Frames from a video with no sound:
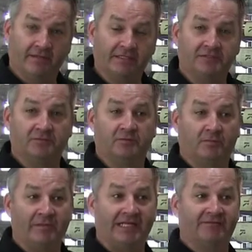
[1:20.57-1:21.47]
They do
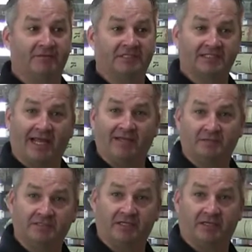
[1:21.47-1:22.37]
many different
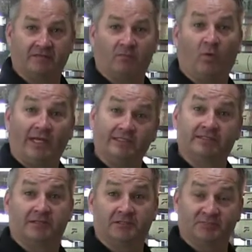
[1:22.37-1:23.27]
styles of wine
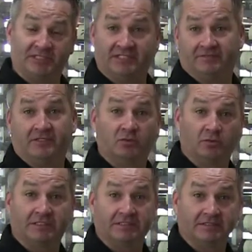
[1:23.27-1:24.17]
cellar specific
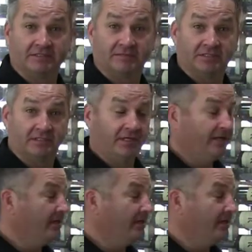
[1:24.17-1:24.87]
cooling systems.